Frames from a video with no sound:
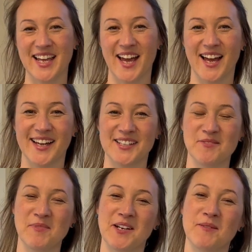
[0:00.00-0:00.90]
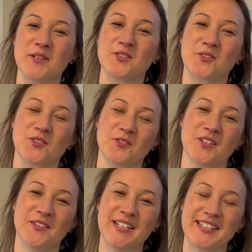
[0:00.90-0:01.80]
Hi, my name is Dr. Laura
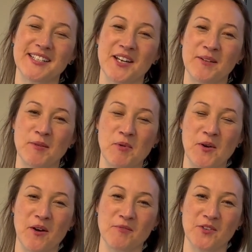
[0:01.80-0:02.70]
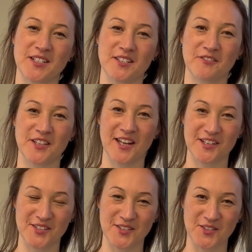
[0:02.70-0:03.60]
Lewis. I'm the Program Director for the
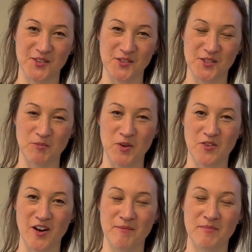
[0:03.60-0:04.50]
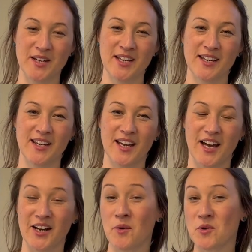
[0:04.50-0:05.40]
Ellison Scholars Program.
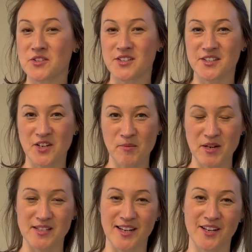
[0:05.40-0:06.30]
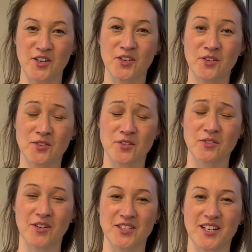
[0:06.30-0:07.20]
And I wanted to start by saying a huge
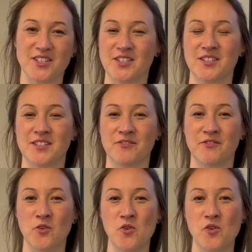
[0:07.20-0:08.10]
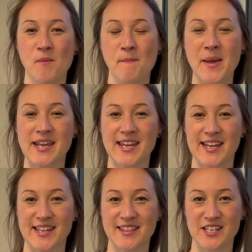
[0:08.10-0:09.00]
congratulations for making
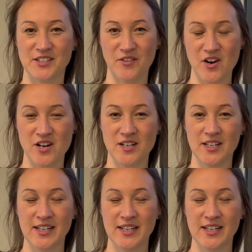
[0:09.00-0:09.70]
it this far